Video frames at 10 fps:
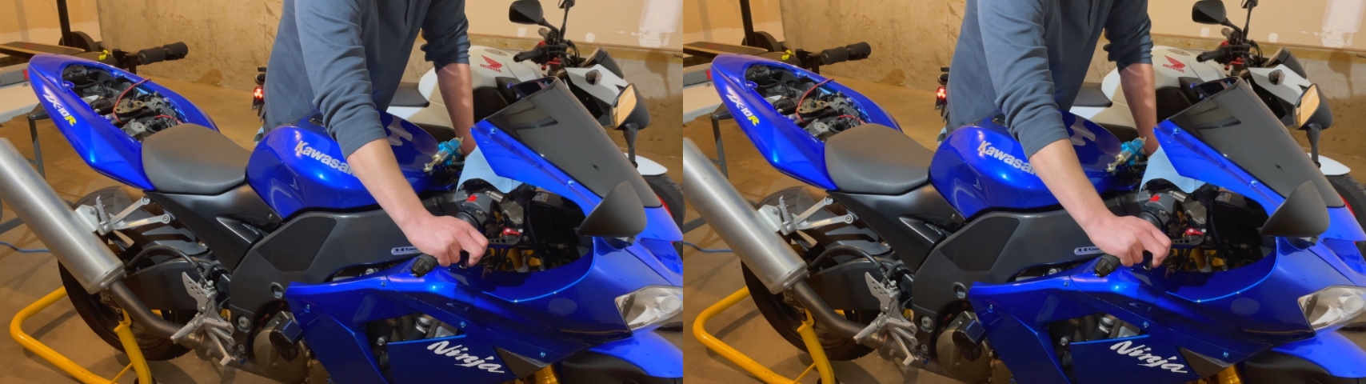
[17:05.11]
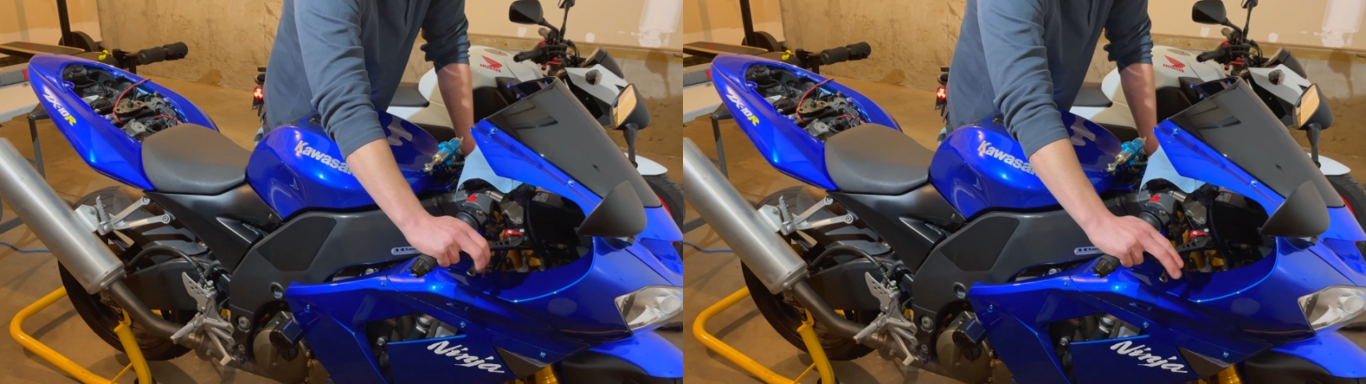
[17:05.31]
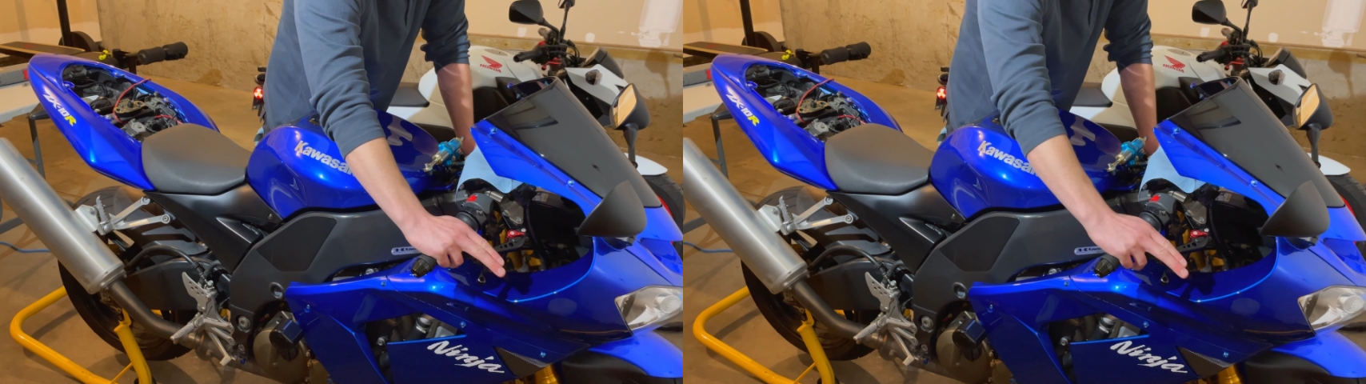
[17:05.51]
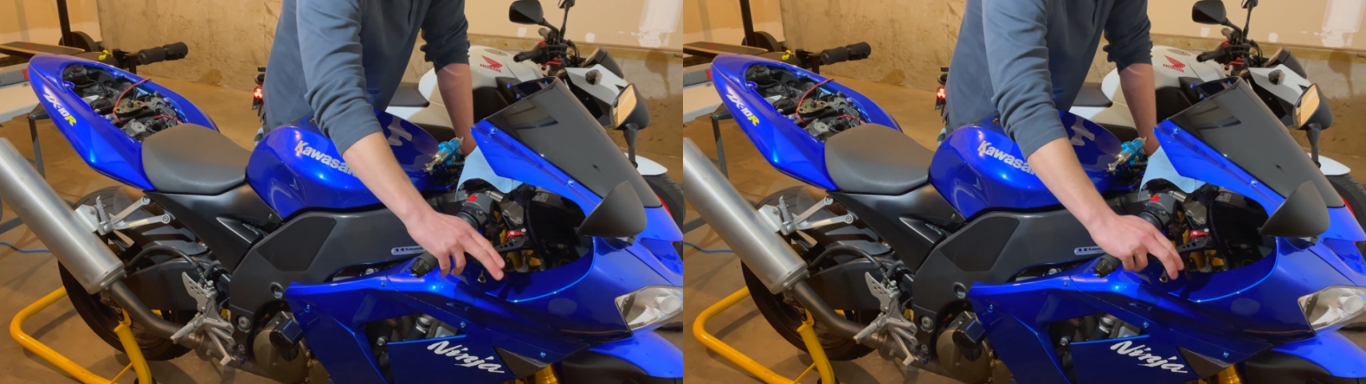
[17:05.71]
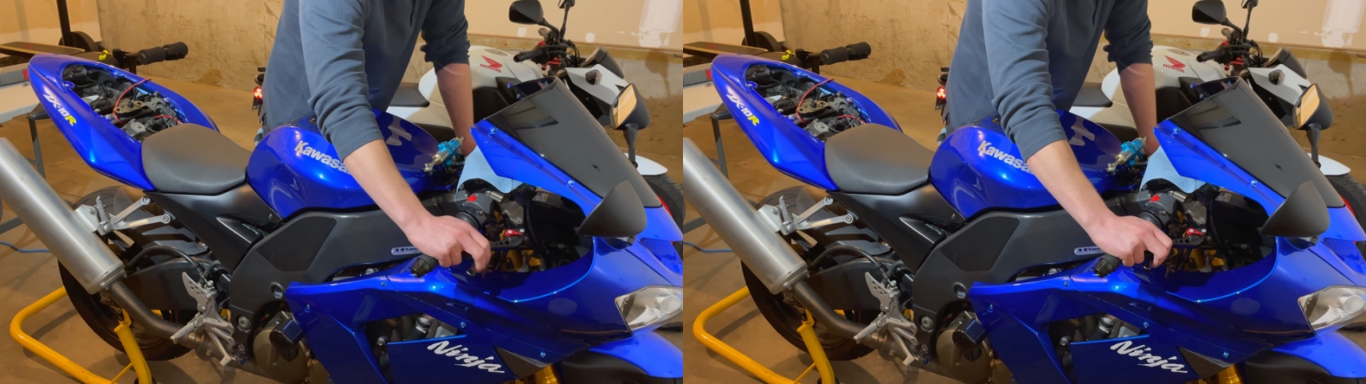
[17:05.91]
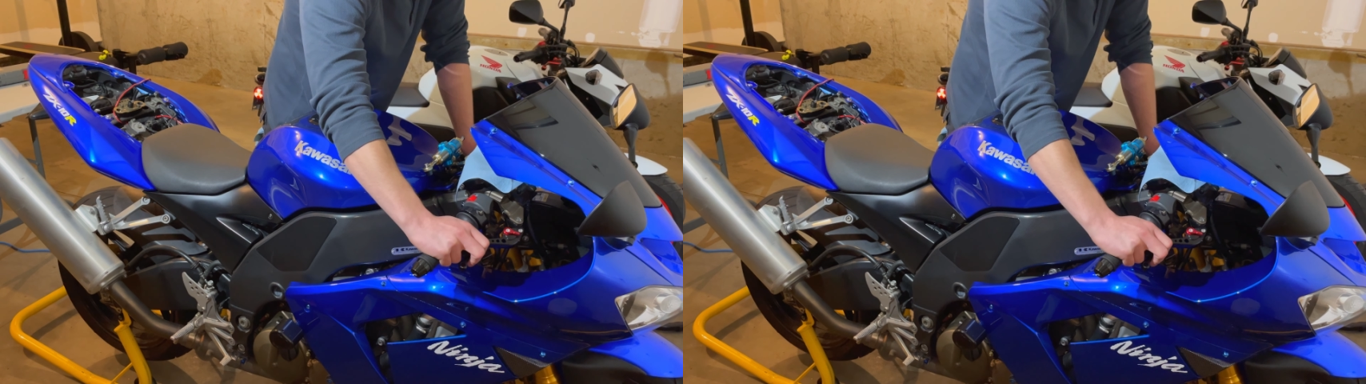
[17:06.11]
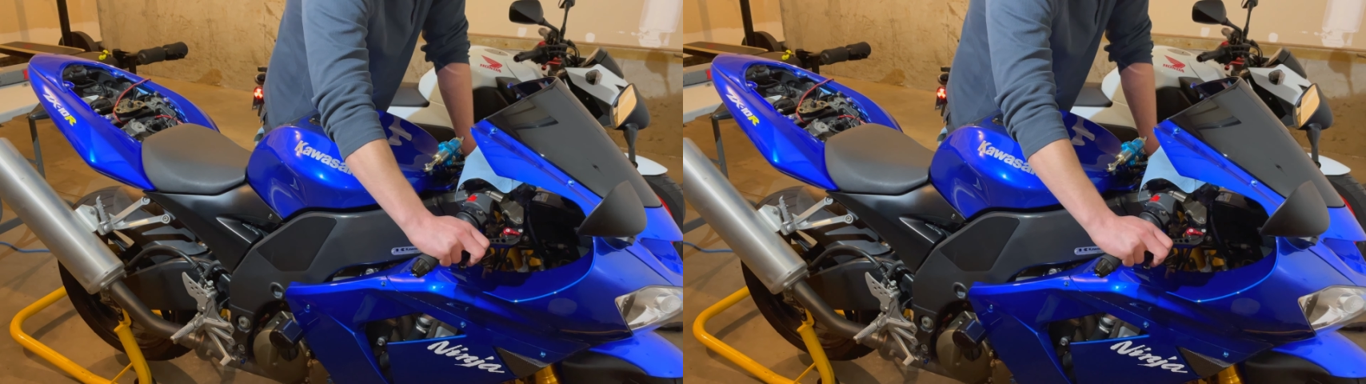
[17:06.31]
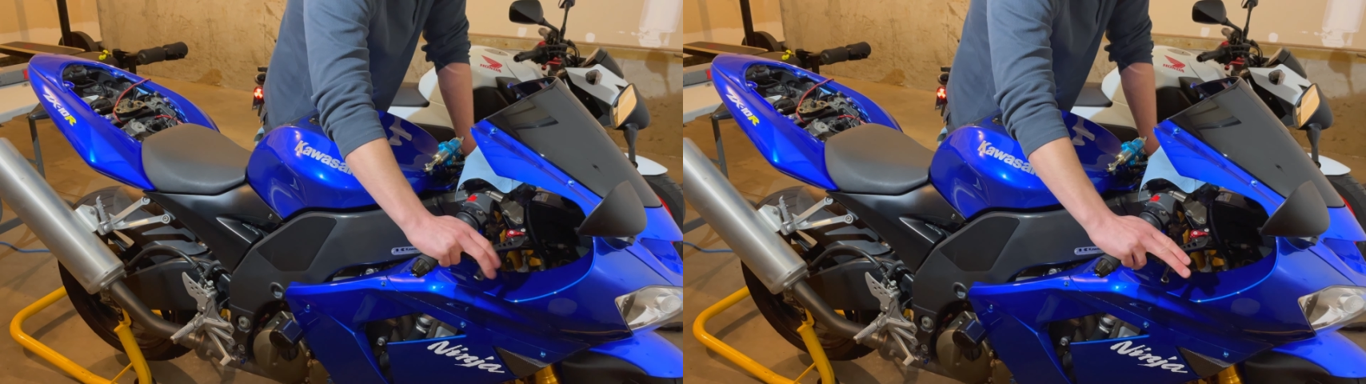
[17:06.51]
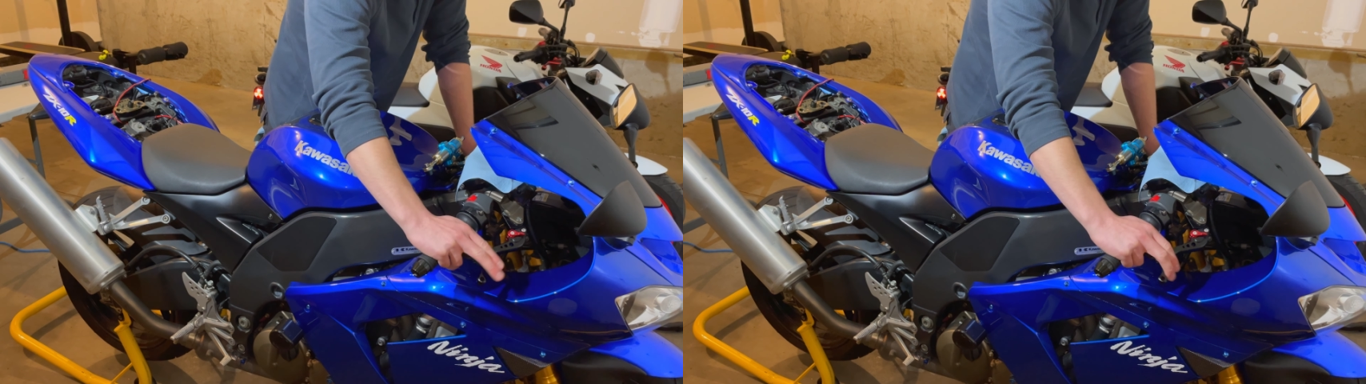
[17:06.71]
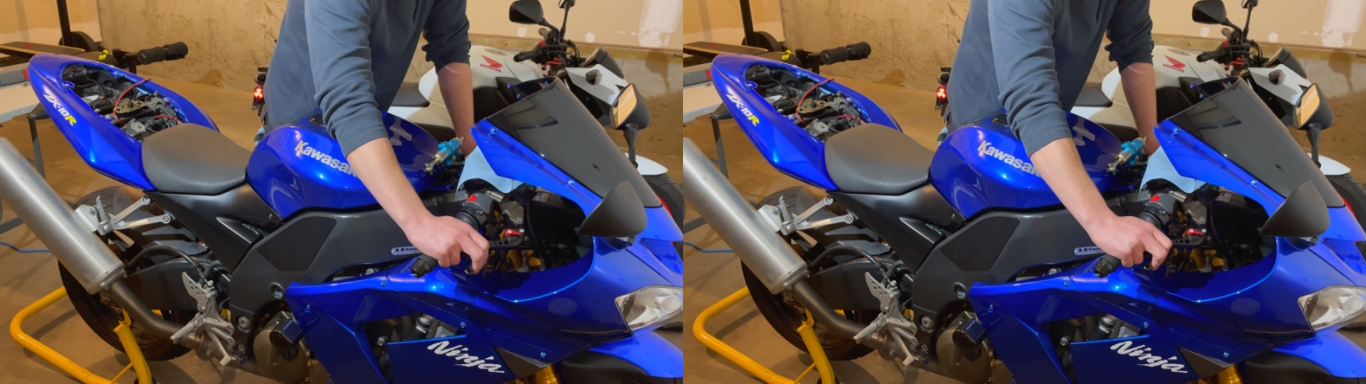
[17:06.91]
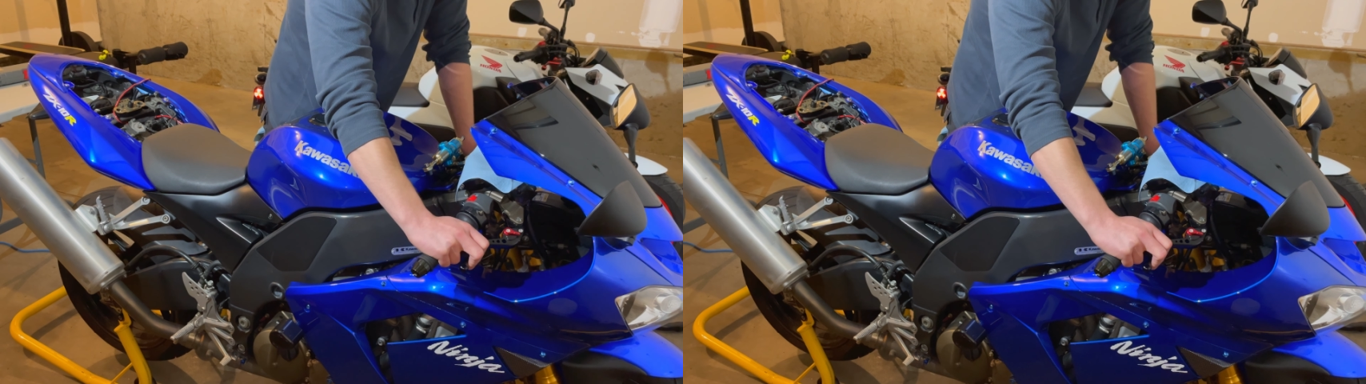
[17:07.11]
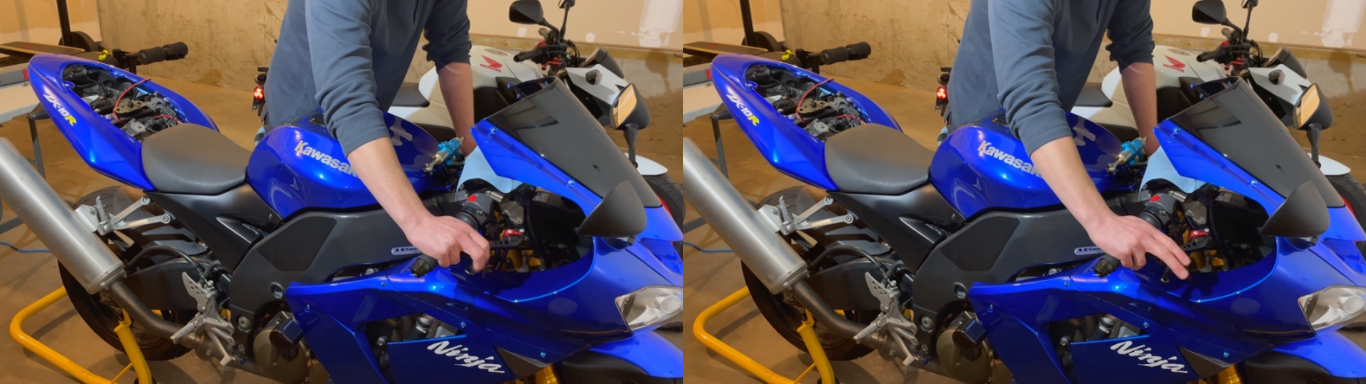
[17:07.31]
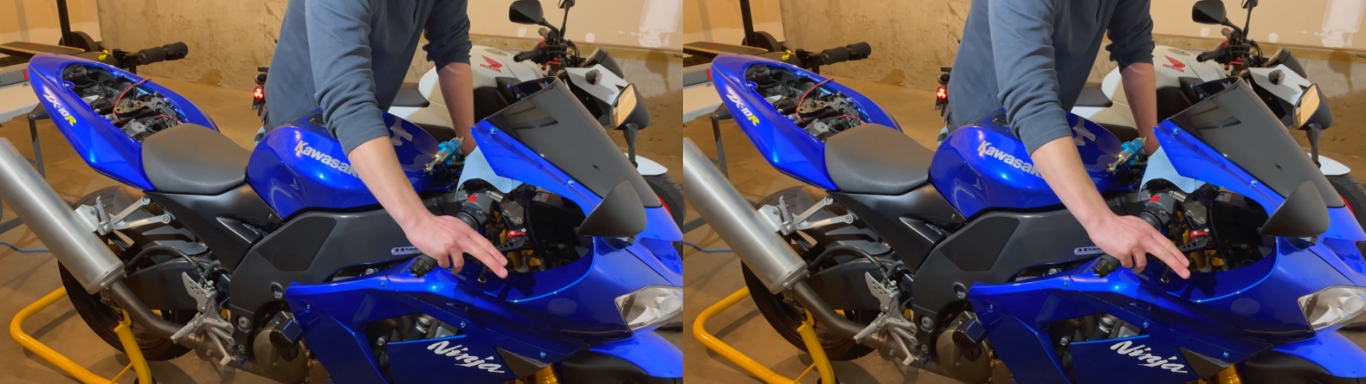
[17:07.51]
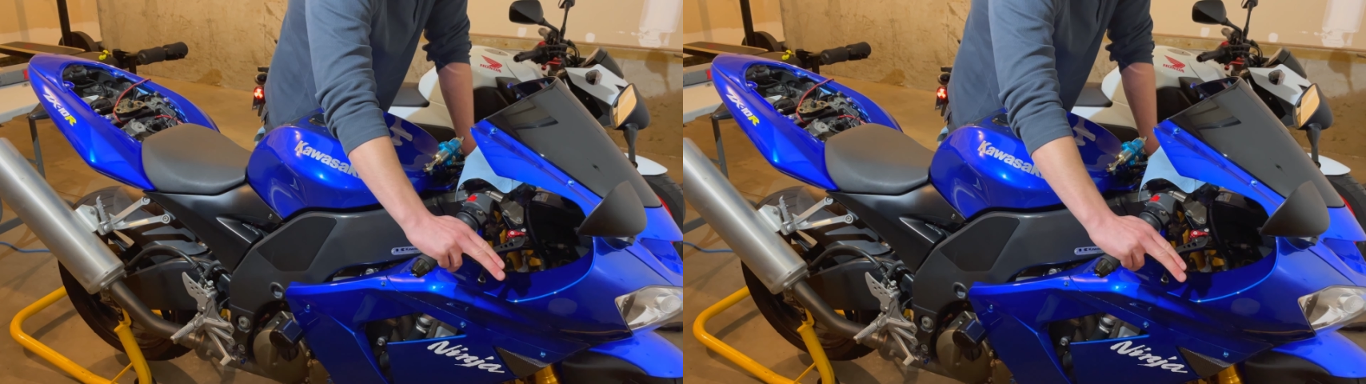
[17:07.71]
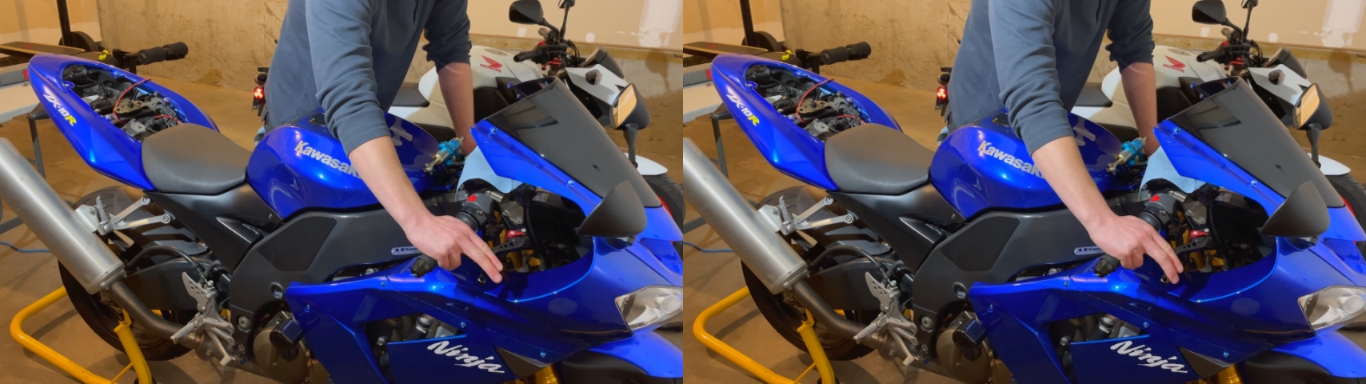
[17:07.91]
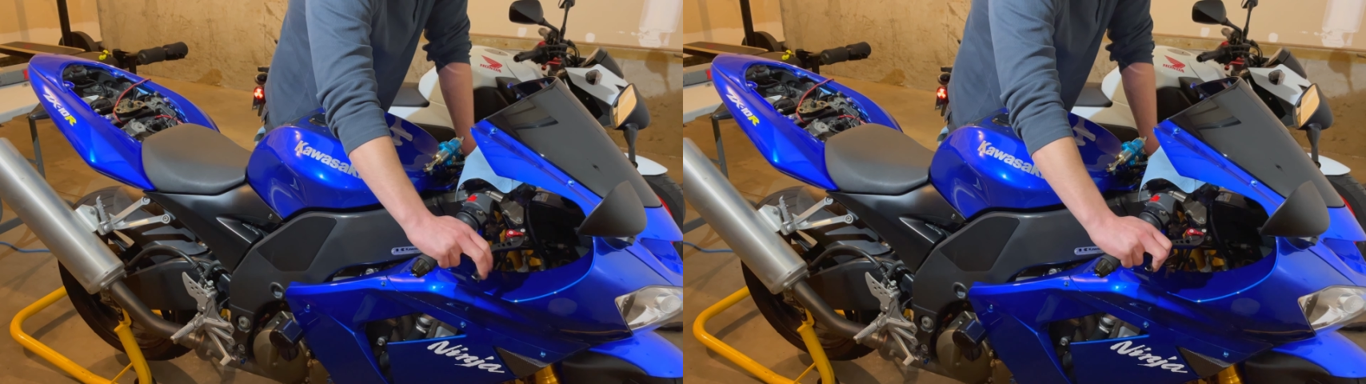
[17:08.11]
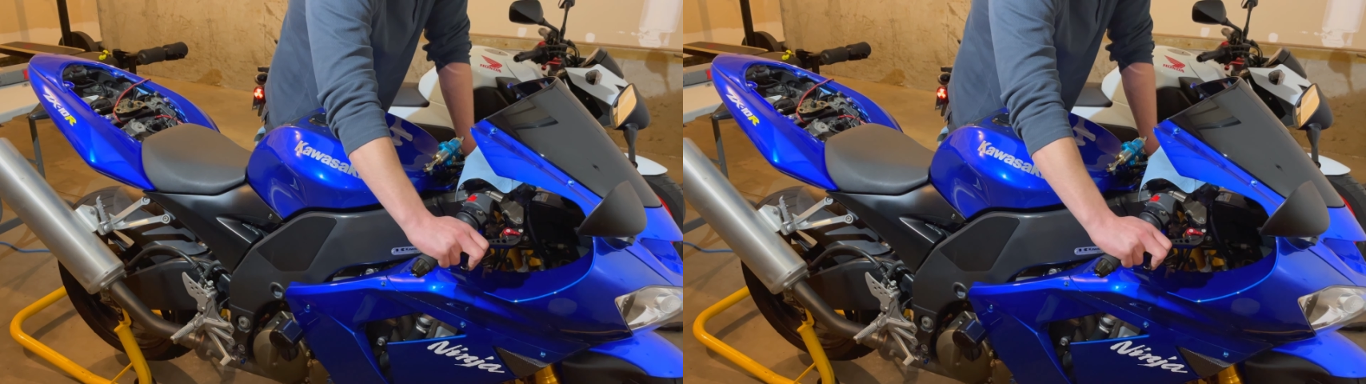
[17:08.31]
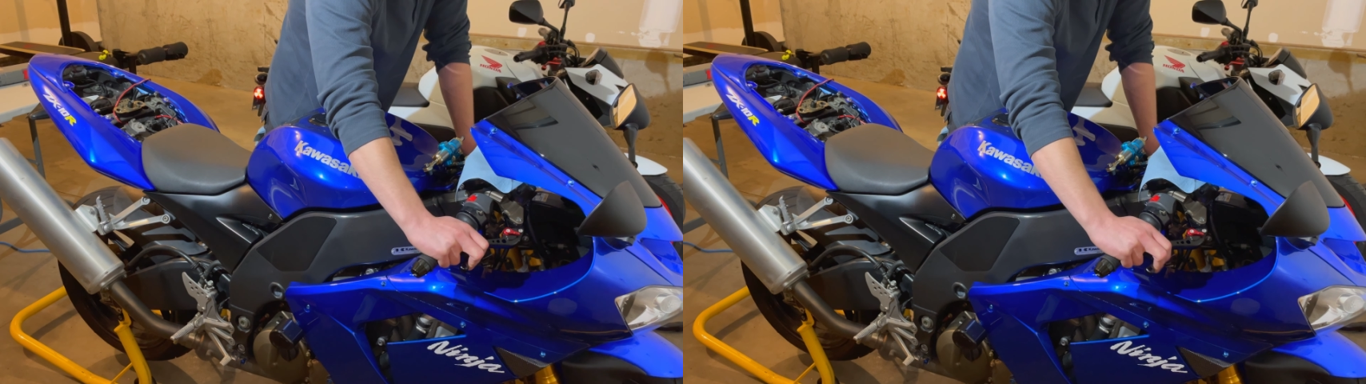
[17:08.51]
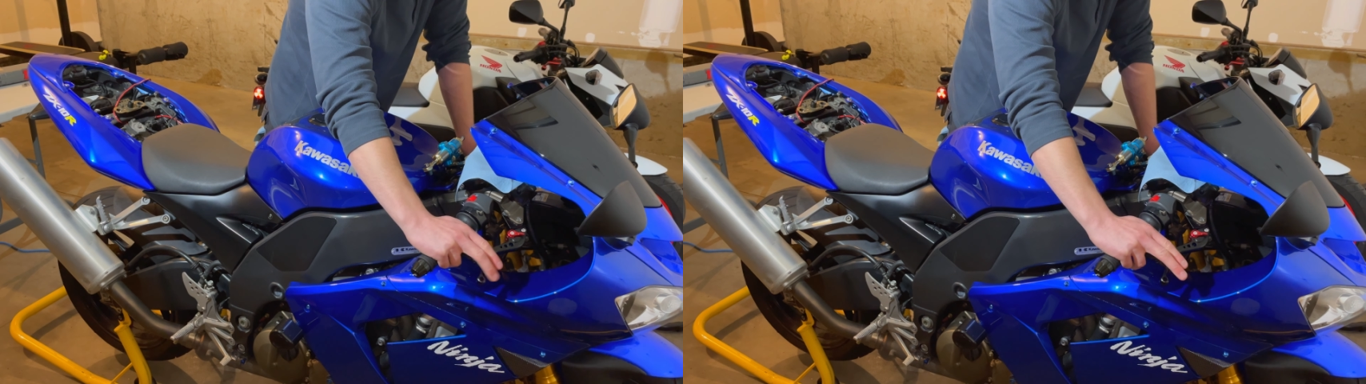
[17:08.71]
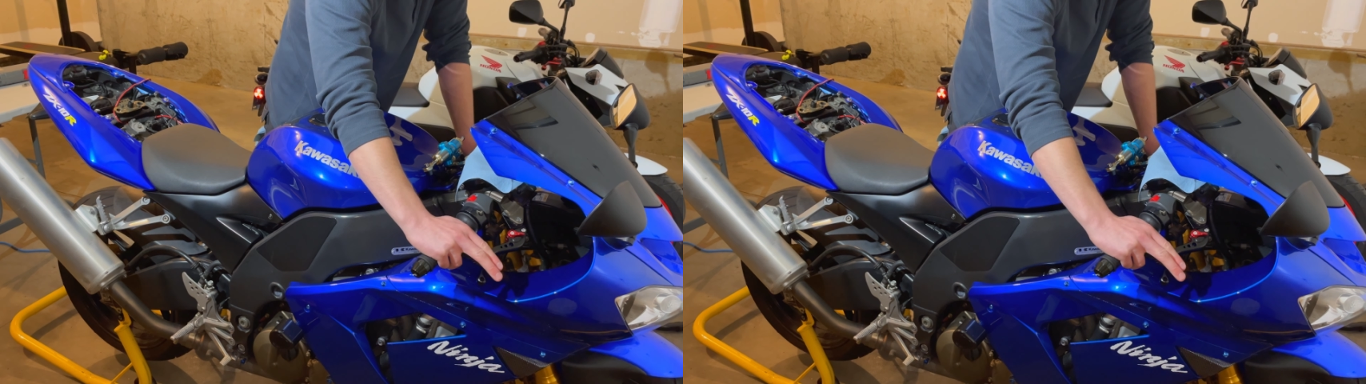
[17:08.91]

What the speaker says: No face is visible, so there are no lips to read.